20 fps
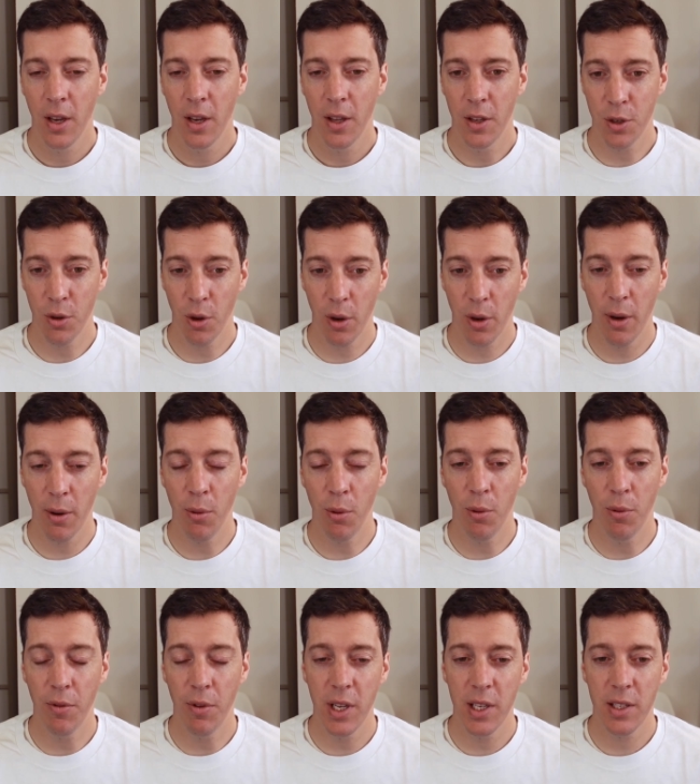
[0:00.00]
The shortcut
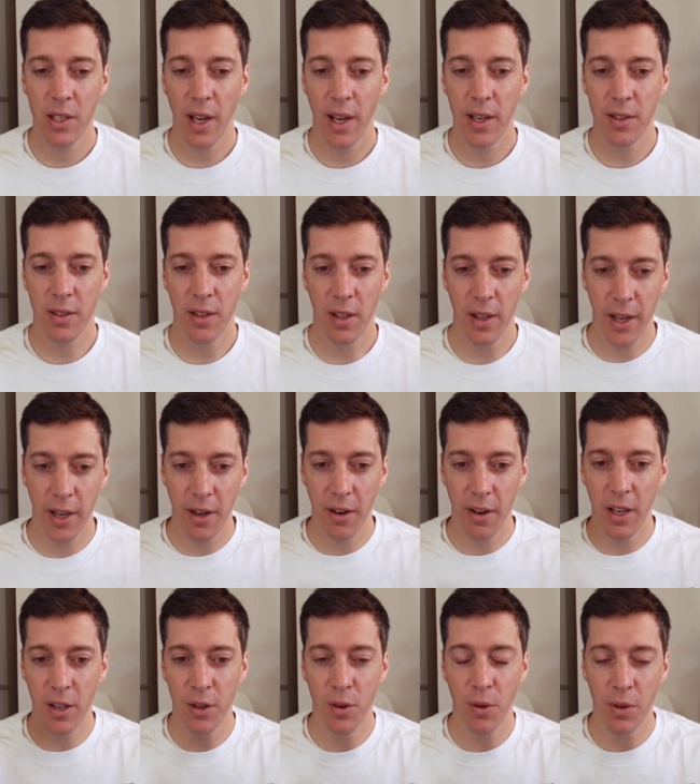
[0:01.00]
will resize the layer
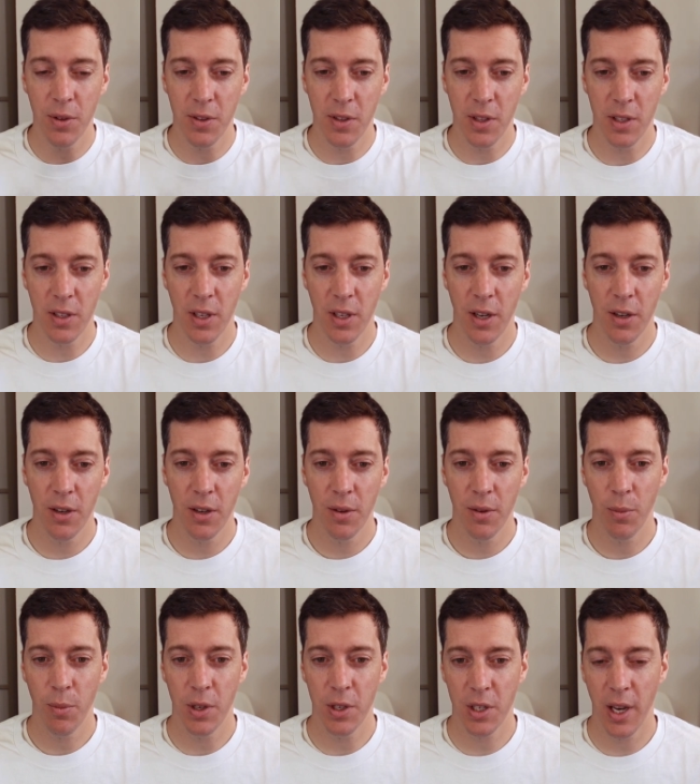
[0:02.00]
in towards the center,
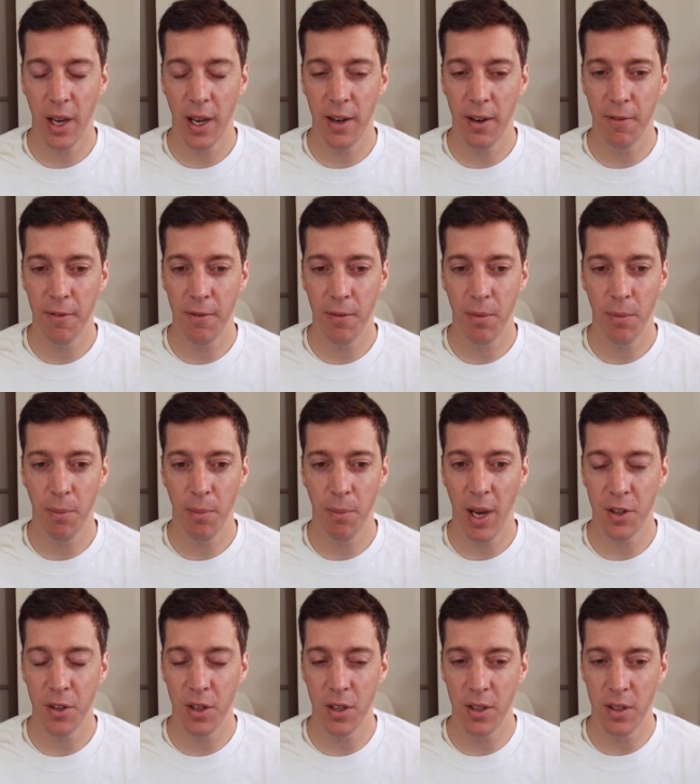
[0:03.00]
which kind of
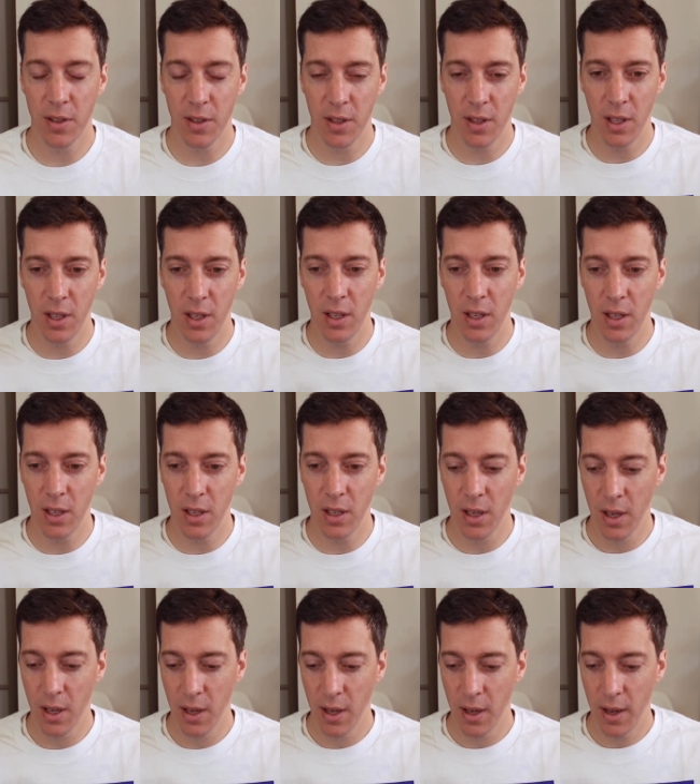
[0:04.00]
matches the
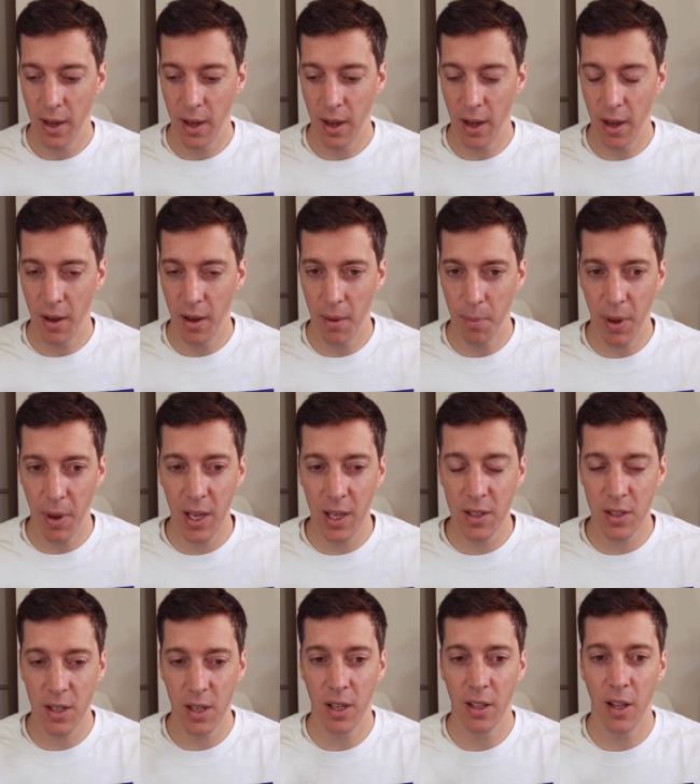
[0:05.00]
uh,
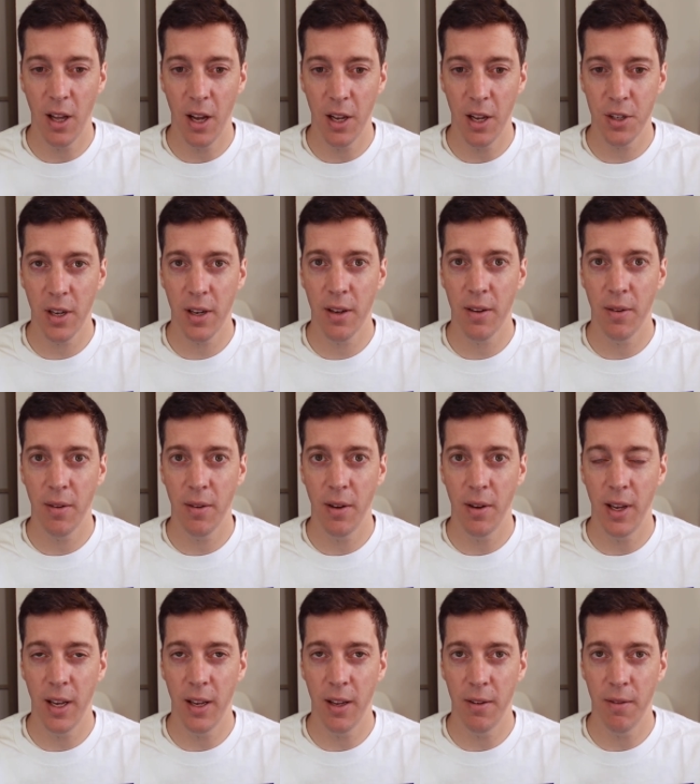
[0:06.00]
pasting logic
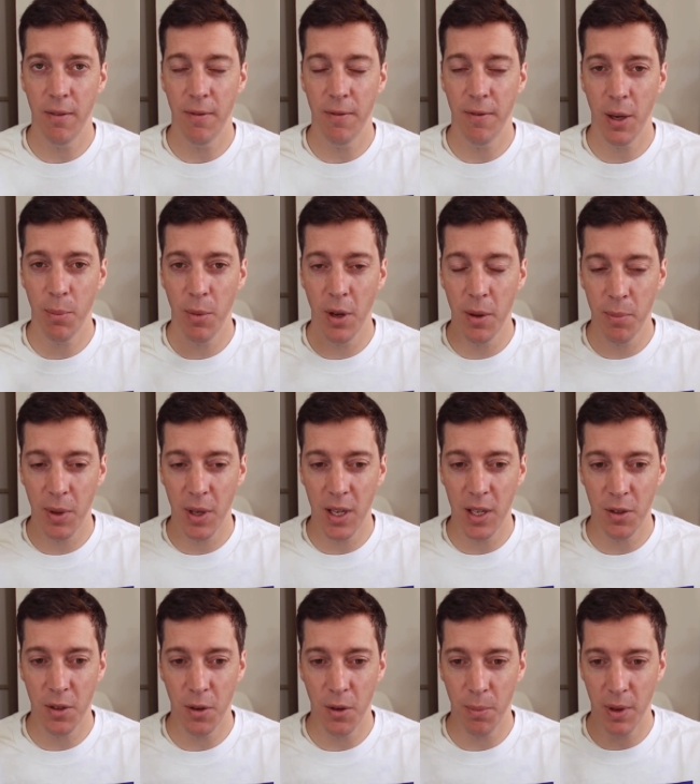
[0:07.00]
in Figma
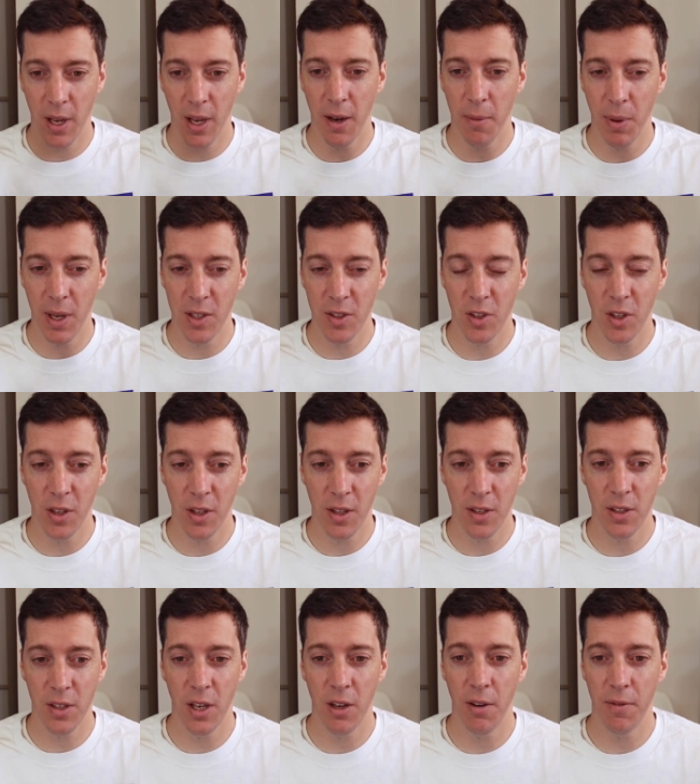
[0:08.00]
because it'll kind of paste into the
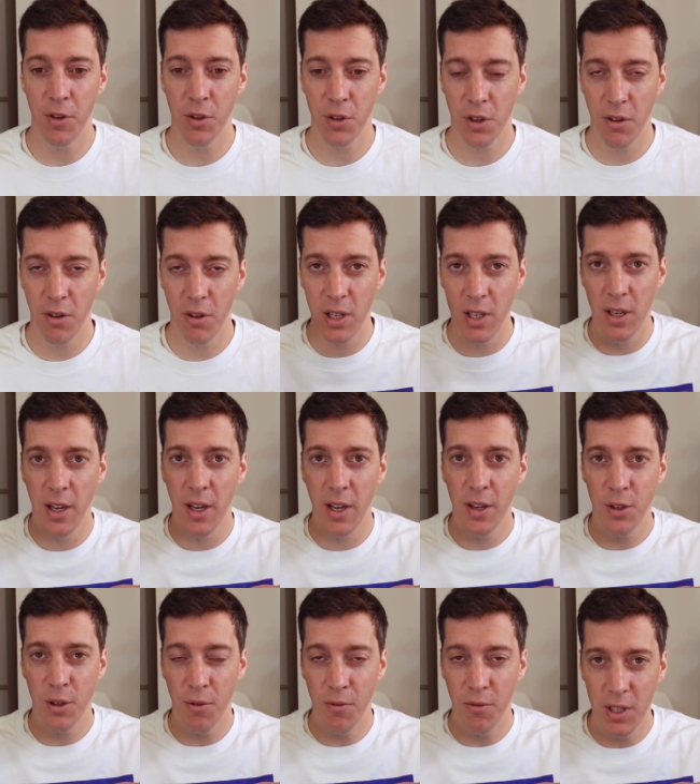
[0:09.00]
center of your screen.
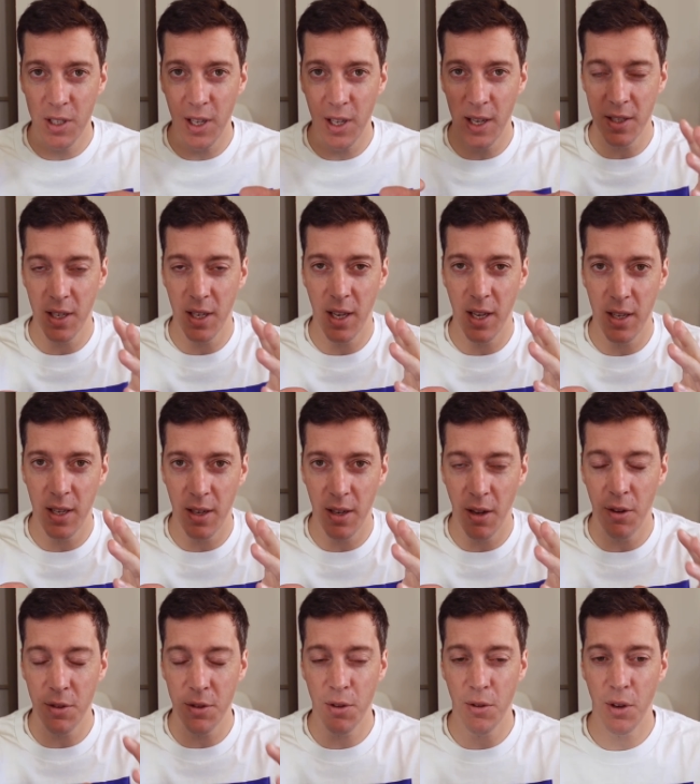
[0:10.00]
So resizing it
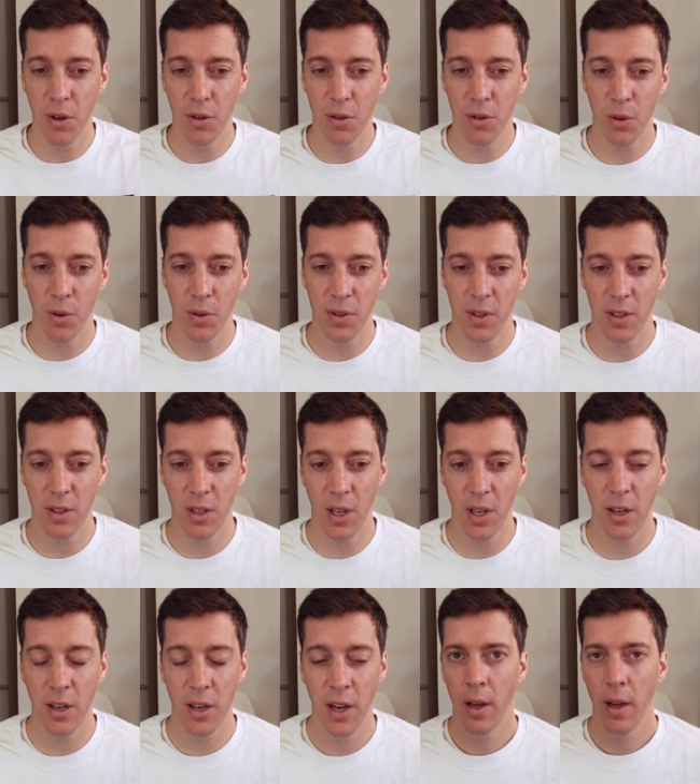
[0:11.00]
also goes towards the
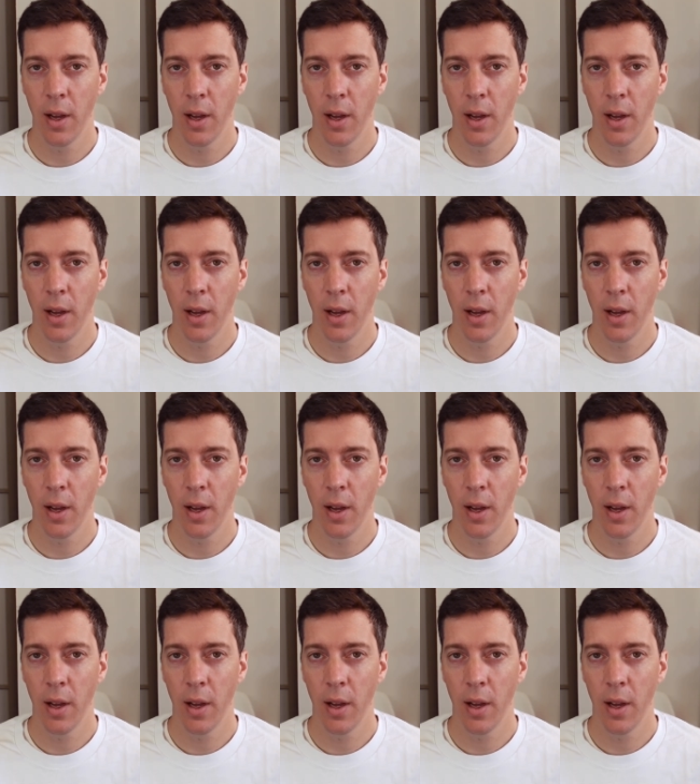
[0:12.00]
center.